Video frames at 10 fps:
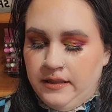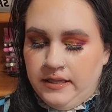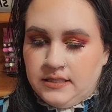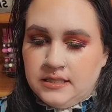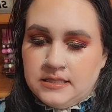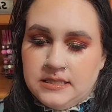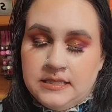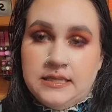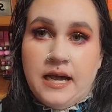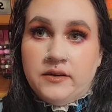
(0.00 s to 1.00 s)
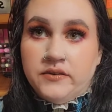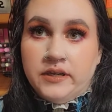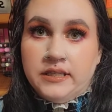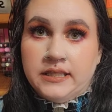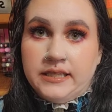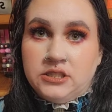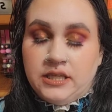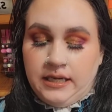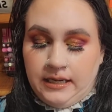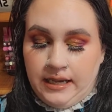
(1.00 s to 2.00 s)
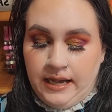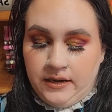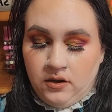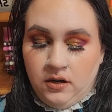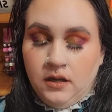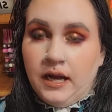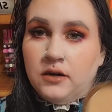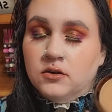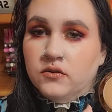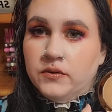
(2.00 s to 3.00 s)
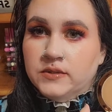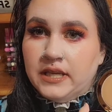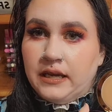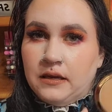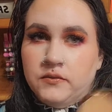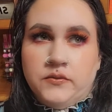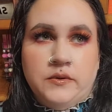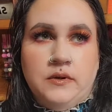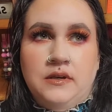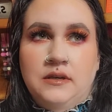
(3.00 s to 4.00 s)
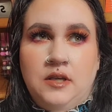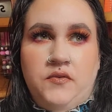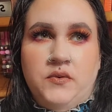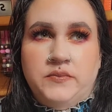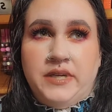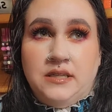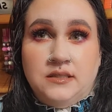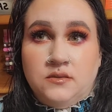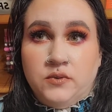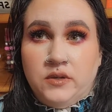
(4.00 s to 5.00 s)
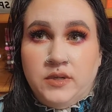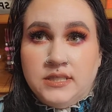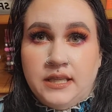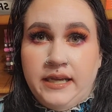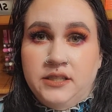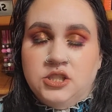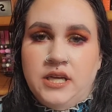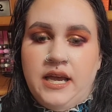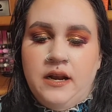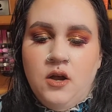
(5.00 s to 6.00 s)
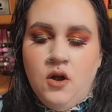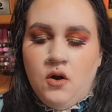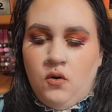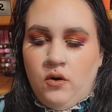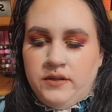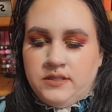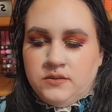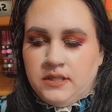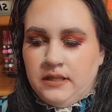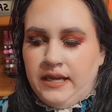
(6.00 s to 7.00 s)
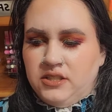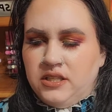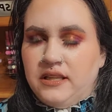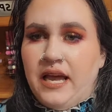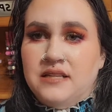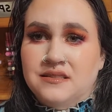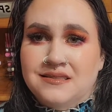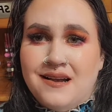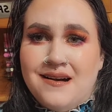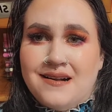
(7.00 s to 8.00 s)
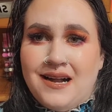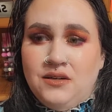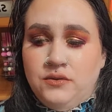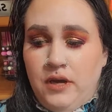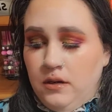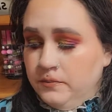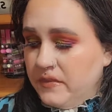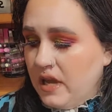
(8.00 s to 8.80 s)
This is not a very good light shade at all. I don't know if it was like, if it was because this really was the lightest shade or this was the lightest shade they had in stock. I don't know.